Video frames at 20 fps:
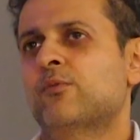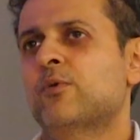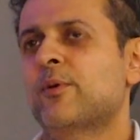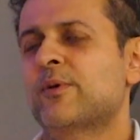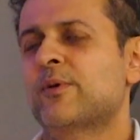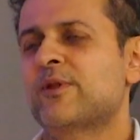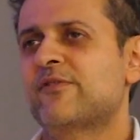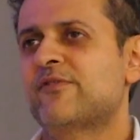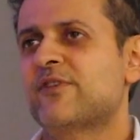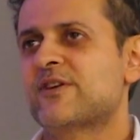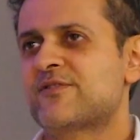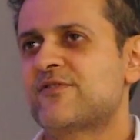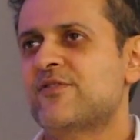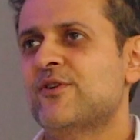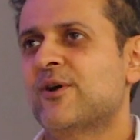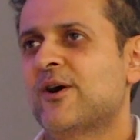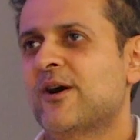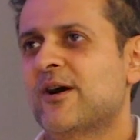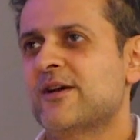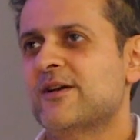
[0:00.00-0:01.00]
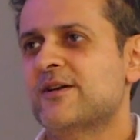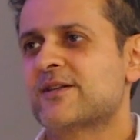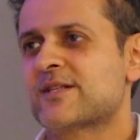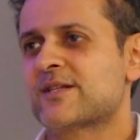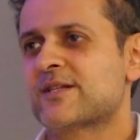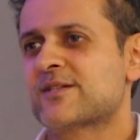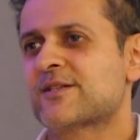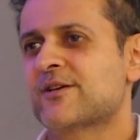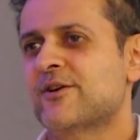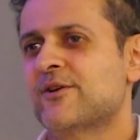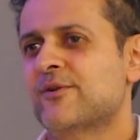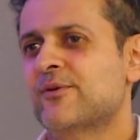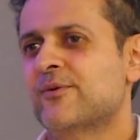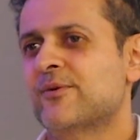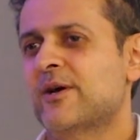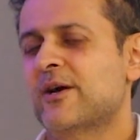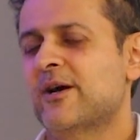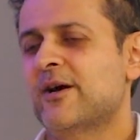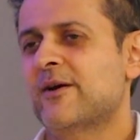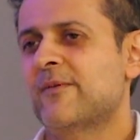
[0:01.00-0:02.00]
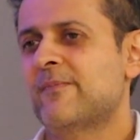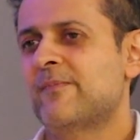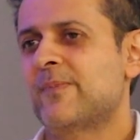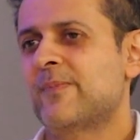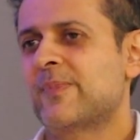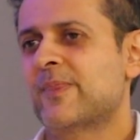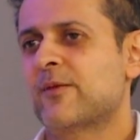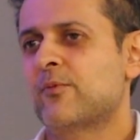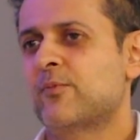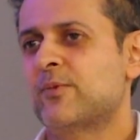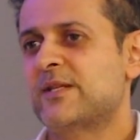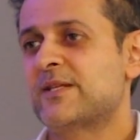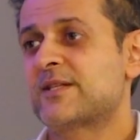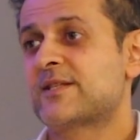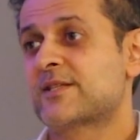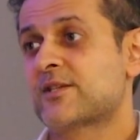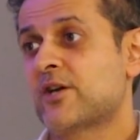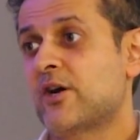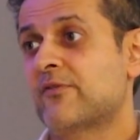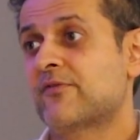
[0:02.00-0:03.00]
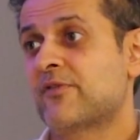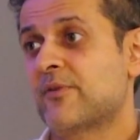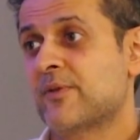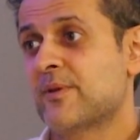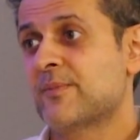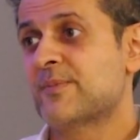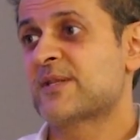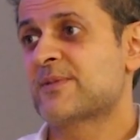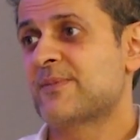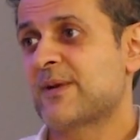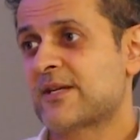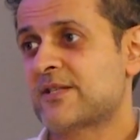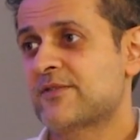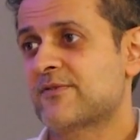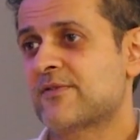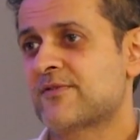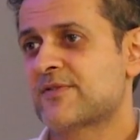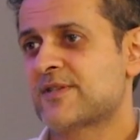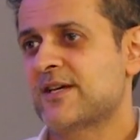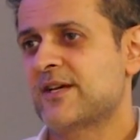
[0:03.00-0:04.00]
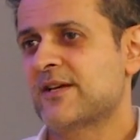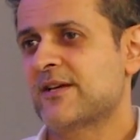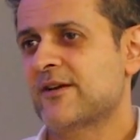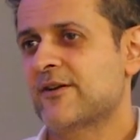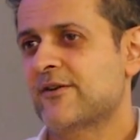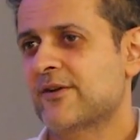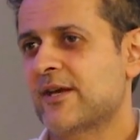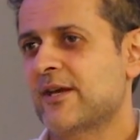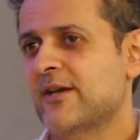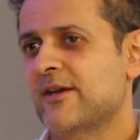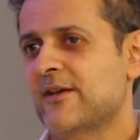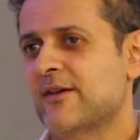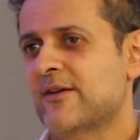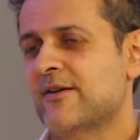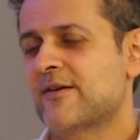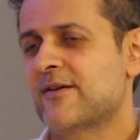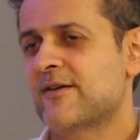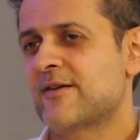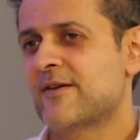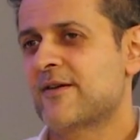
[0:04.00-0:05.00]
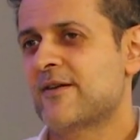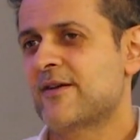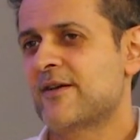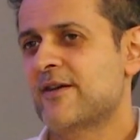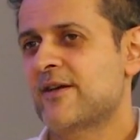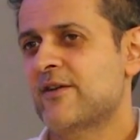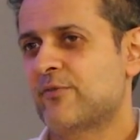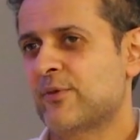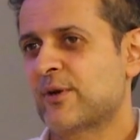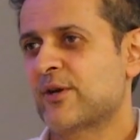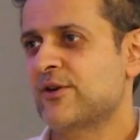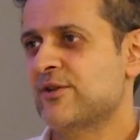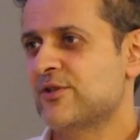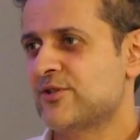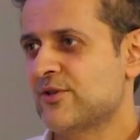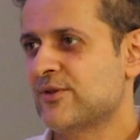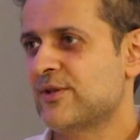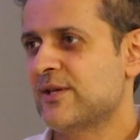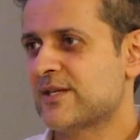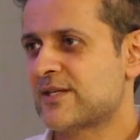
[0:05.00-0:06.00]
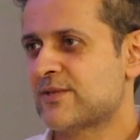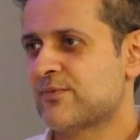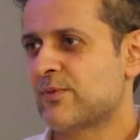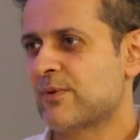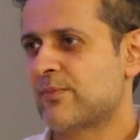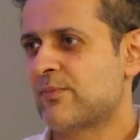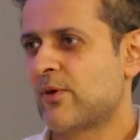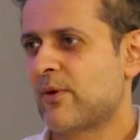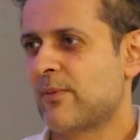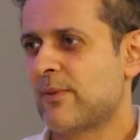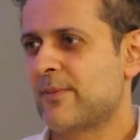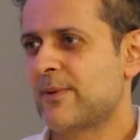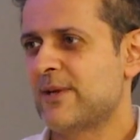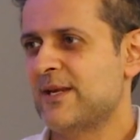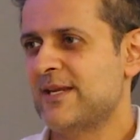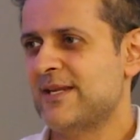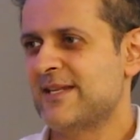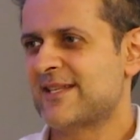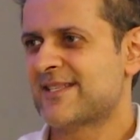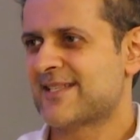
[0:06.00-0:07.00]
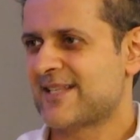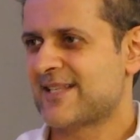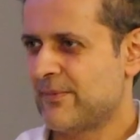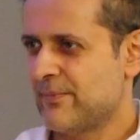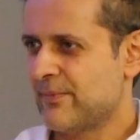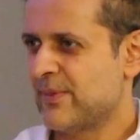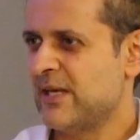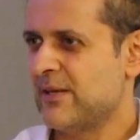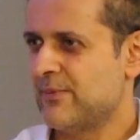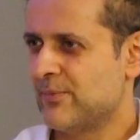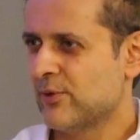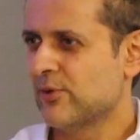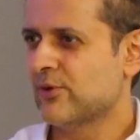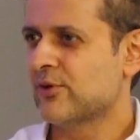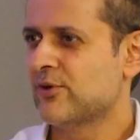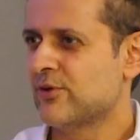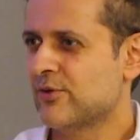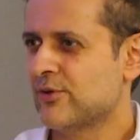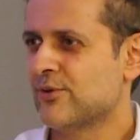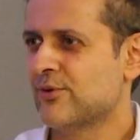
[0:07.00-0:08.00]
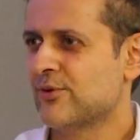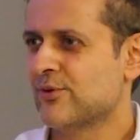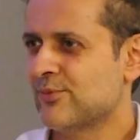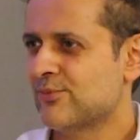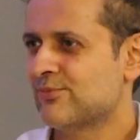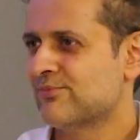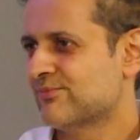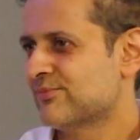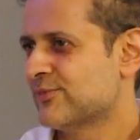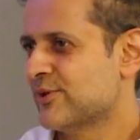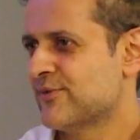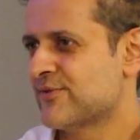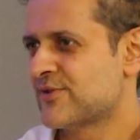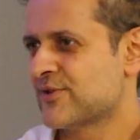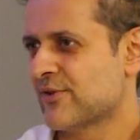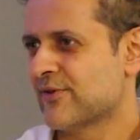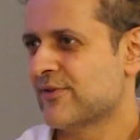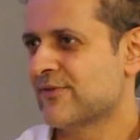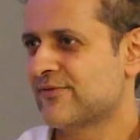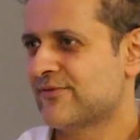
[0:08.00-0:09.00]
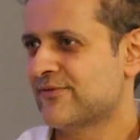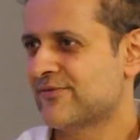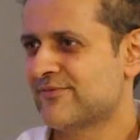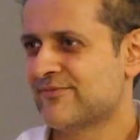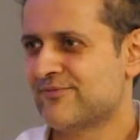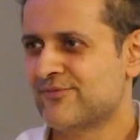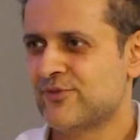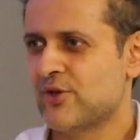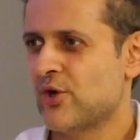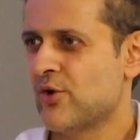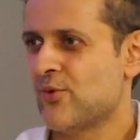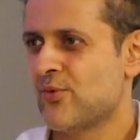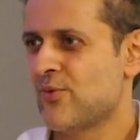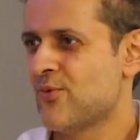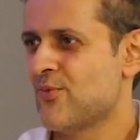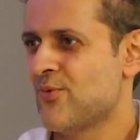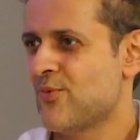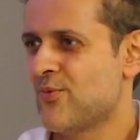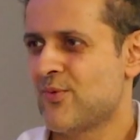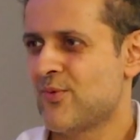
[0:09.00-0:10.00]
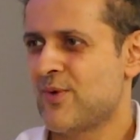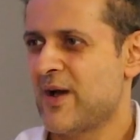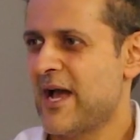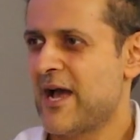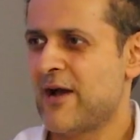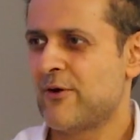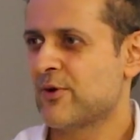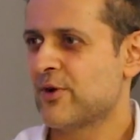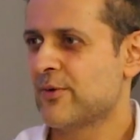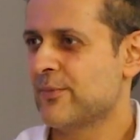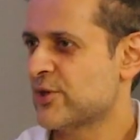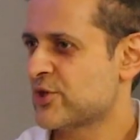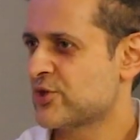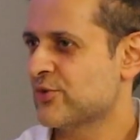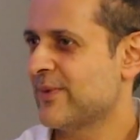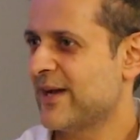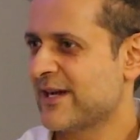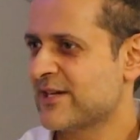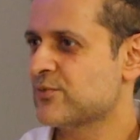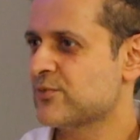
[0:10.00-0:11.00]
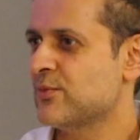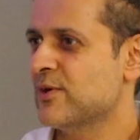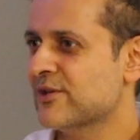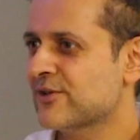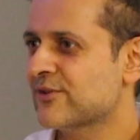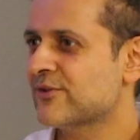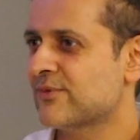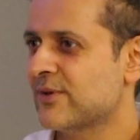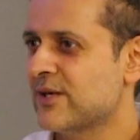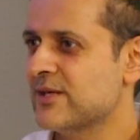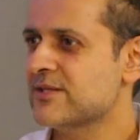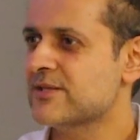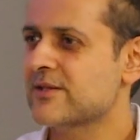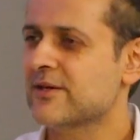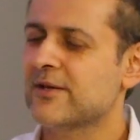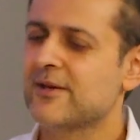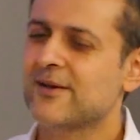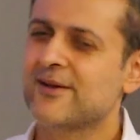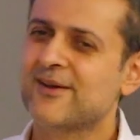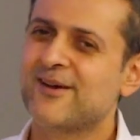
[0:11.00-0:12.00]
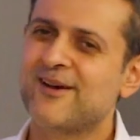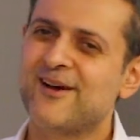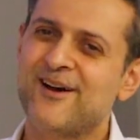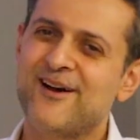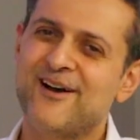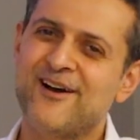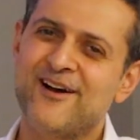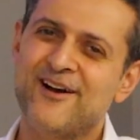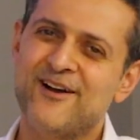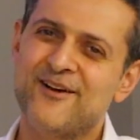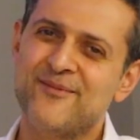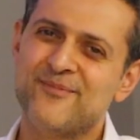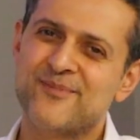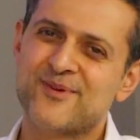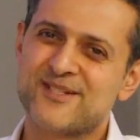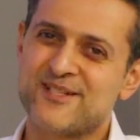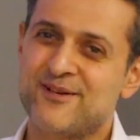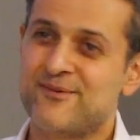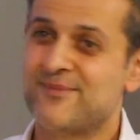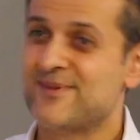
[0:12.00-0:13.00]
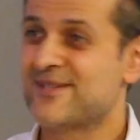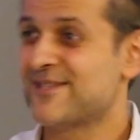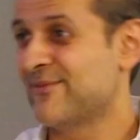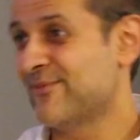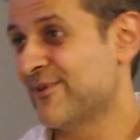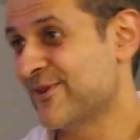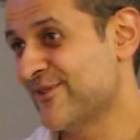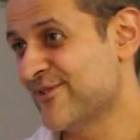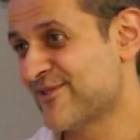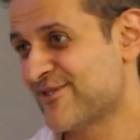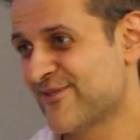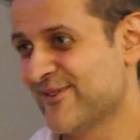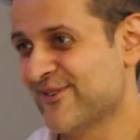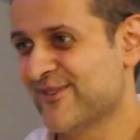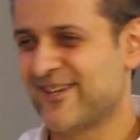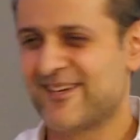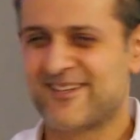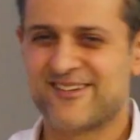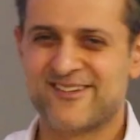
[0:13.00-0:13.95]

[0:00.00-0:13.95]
What were the first few hires? So we did start from the perspective of saying, okay, if we're going to do this, we probably need some people who sort of know how commercial banks work, right? Because that would be somewhat useful.